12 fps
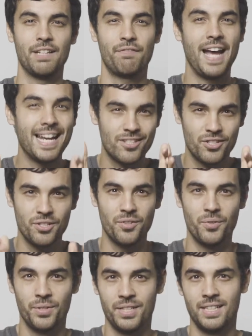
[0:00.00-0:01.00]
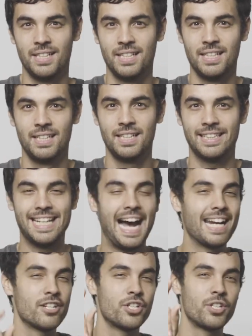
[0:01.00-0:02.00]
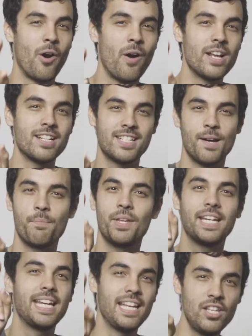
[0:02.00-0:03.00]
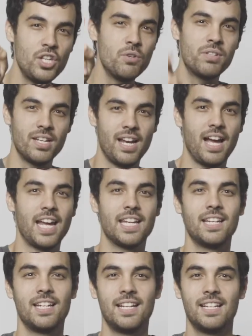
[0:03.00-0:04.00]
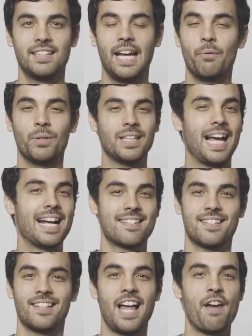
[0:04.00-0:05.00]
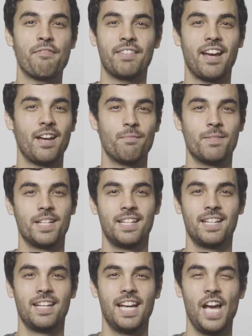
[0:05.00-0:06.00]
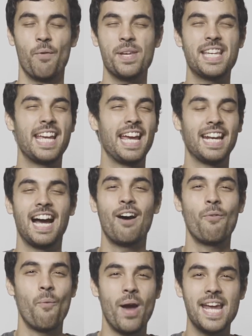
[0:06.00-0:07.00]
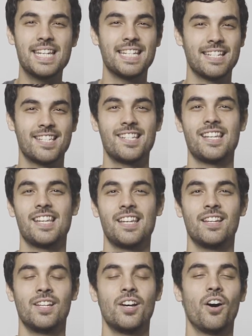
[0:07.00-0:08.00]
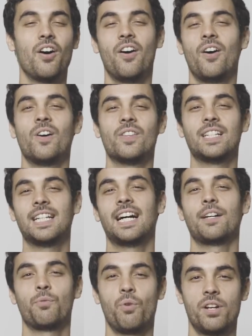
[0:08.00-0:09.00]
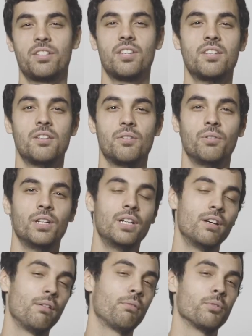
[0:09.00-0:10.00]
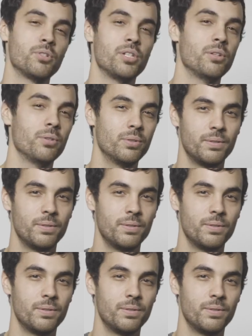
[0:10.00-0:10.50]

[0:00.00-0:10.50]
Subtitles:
if that's you. God is starting something in you tonight that will last a lifetime. And we cannot wait to see all that God wants to do through you.